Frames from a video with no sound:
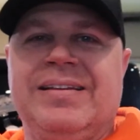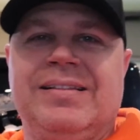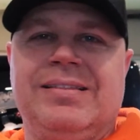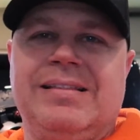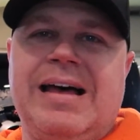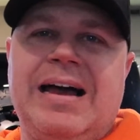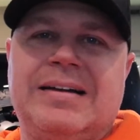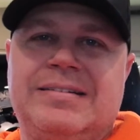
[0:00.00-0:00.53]

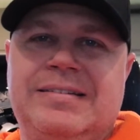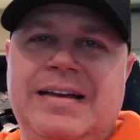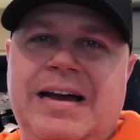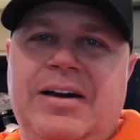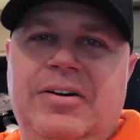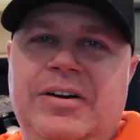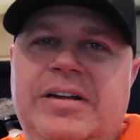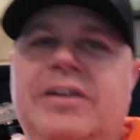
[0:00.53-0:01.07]
locked
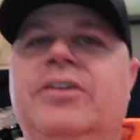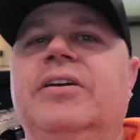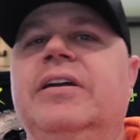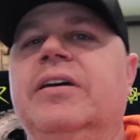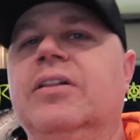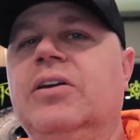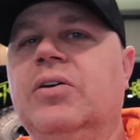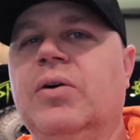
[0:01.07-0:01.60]
down here in
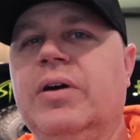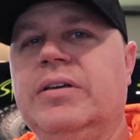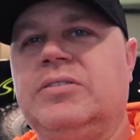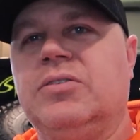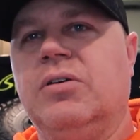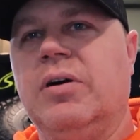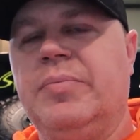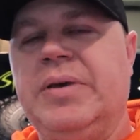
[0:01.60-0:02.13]
Illinois,
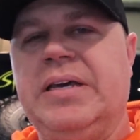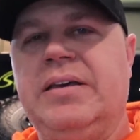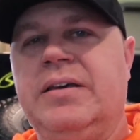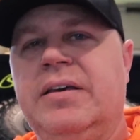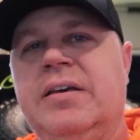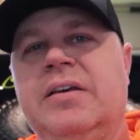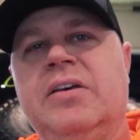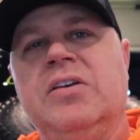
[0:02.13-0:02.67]
so I'll
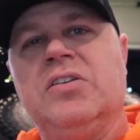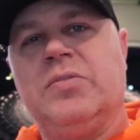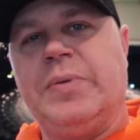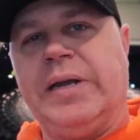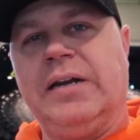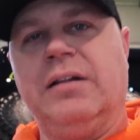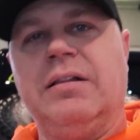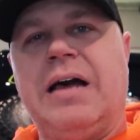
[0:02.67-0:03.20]
be
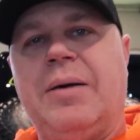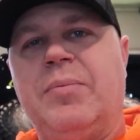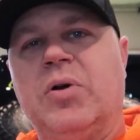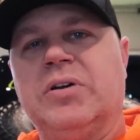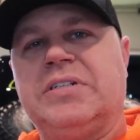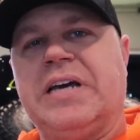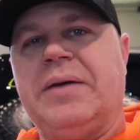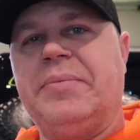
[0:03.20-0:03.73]
spending a lot
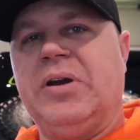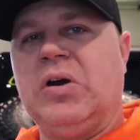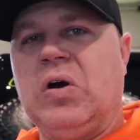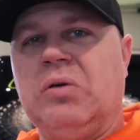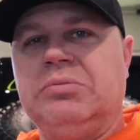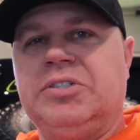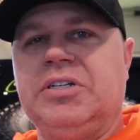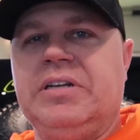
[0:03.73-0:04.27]
more time at
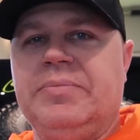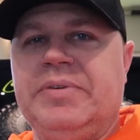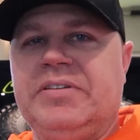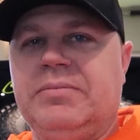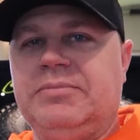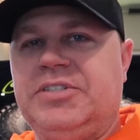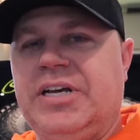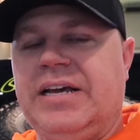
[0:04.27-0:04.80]
home. Should give me
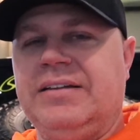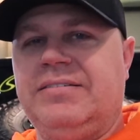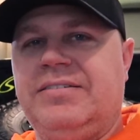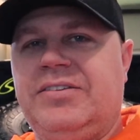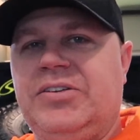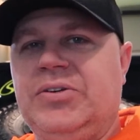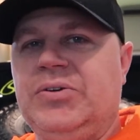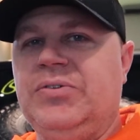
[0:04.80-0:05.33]
some chance
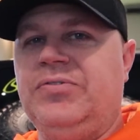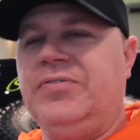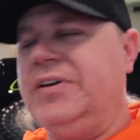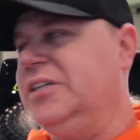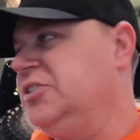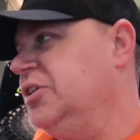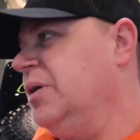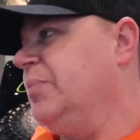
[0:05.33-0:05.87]
to
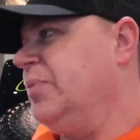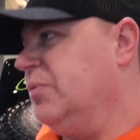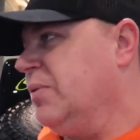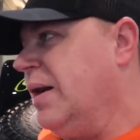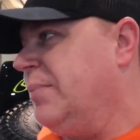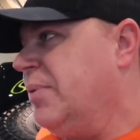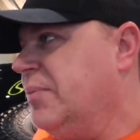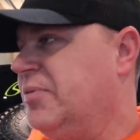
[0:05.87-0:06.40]
finish up and
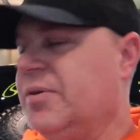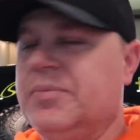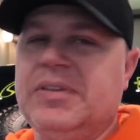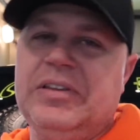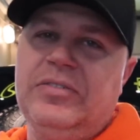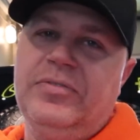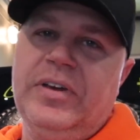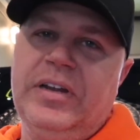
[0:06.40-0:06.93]
wrap up some of
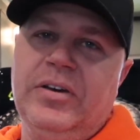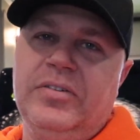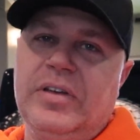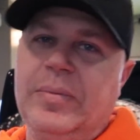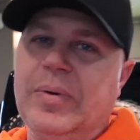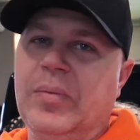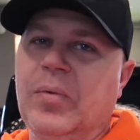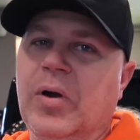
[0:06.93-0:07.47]
these videos
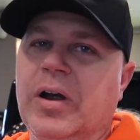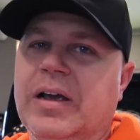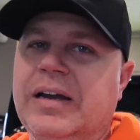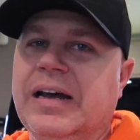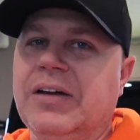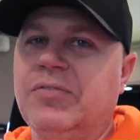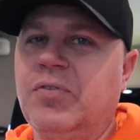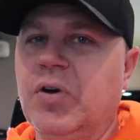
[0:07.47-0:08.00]
I've been
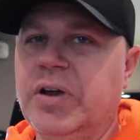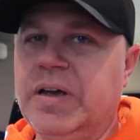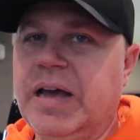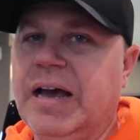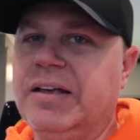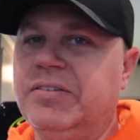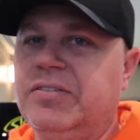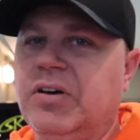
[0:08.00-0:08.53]
working on for you
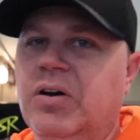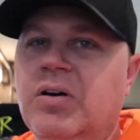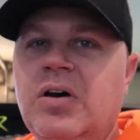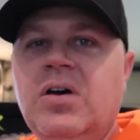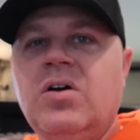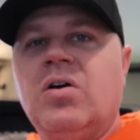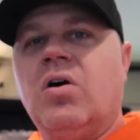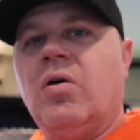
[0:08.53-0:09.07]
guys. So
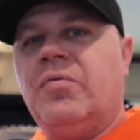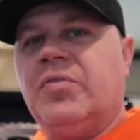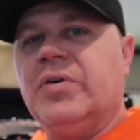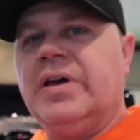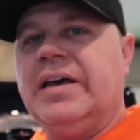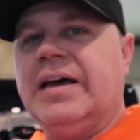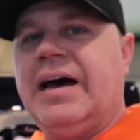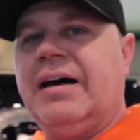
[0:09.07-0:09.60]

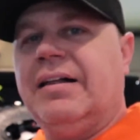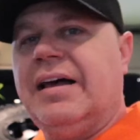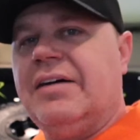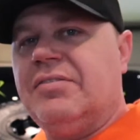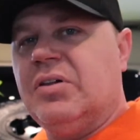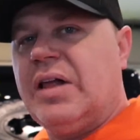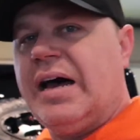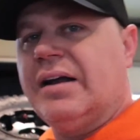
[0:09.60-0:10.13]
hopefully I'll
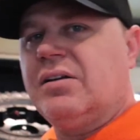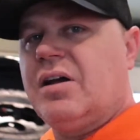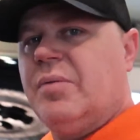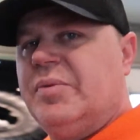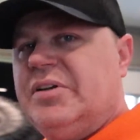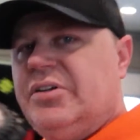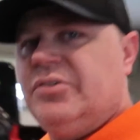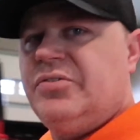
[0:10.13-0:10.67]
have a lot
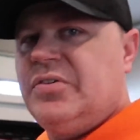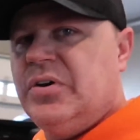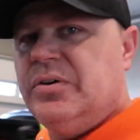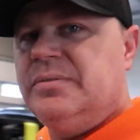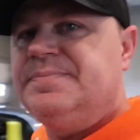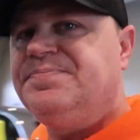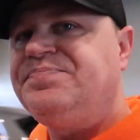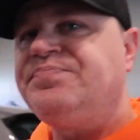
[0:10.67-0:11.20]
coming to you
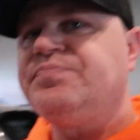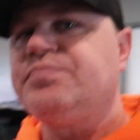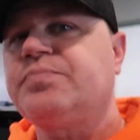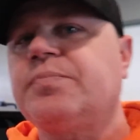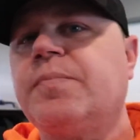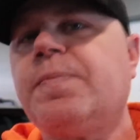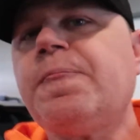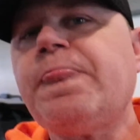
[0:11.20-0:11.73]
soon.
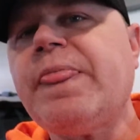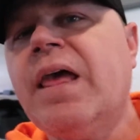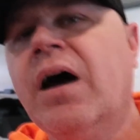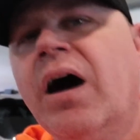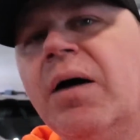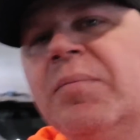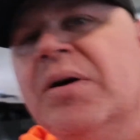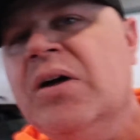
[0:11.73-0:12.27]

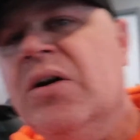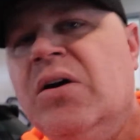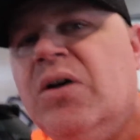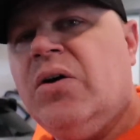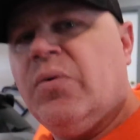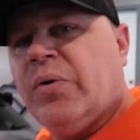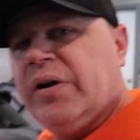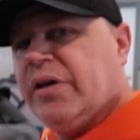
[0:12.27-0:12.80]

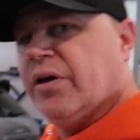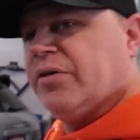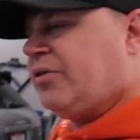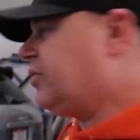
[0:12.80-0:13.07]
One of the